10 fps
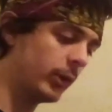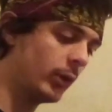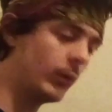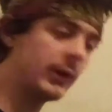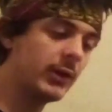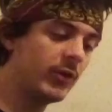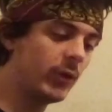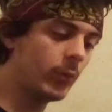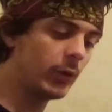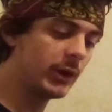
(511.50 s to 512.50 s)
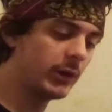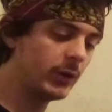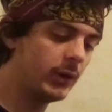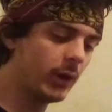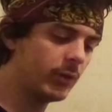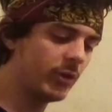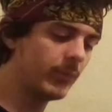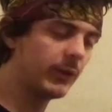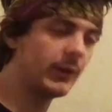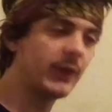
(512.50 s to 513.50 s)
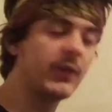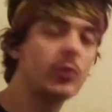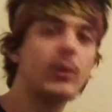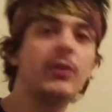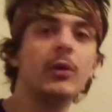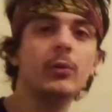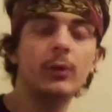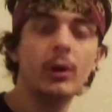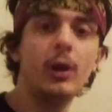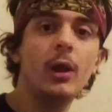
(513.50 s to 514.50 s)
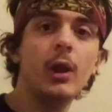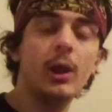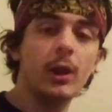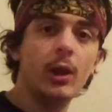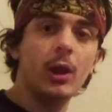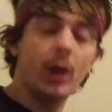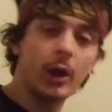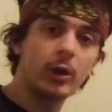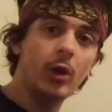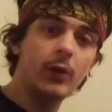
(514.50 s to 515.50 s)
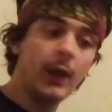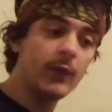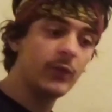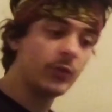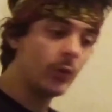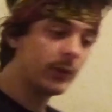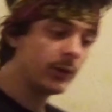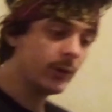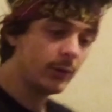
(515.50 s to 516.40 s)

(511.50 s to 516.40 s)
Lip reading: to consider bringing something like this with you. A good knife is going to